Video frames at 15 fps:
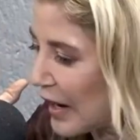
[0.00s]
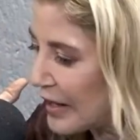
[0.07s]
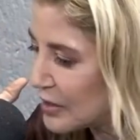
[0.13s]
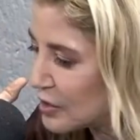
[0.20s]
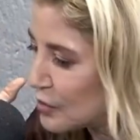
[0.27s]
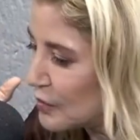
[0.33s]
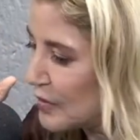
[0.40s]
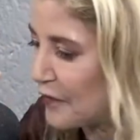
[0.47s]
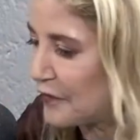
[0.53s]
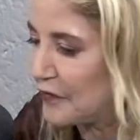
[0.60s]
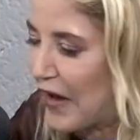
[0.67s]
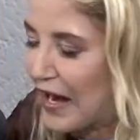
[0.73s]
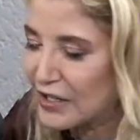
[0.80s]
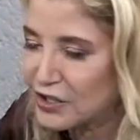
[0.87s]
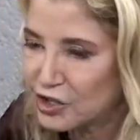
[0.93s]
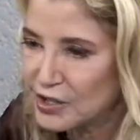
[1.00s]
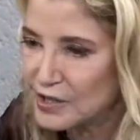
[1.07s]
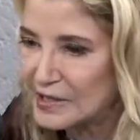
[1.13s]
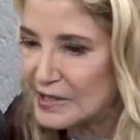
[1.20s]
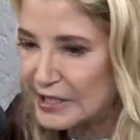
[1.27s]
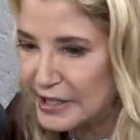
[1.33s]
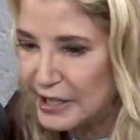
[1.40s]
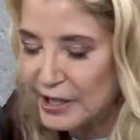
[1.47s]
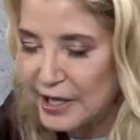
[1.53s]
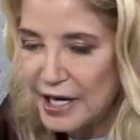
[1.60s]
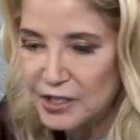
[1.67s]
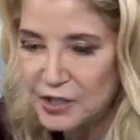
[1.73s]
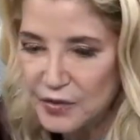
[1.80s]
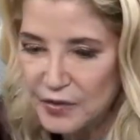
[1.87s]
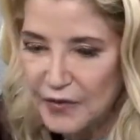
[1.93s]
do the fashion scene,
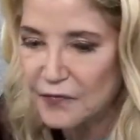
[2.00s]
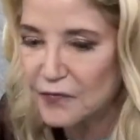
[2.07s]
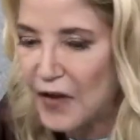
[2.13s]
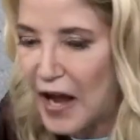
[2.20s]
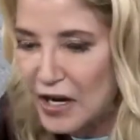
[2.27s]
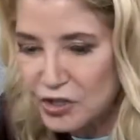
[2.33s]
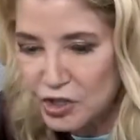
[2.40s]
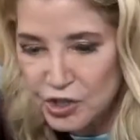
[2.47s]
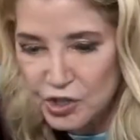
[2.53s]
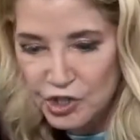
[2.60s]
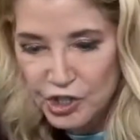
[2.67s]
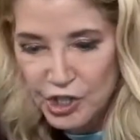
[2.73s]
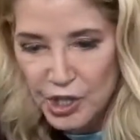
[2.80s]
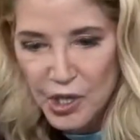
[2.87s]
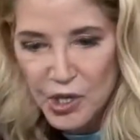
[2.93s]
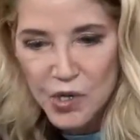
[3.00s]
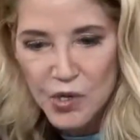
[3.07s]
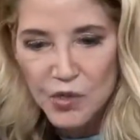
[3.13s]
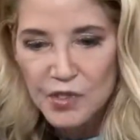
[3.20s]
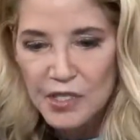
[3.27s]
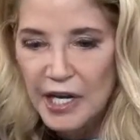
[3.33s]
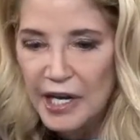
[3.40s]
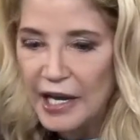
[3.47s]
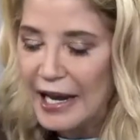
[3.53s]
I do the fashion shows,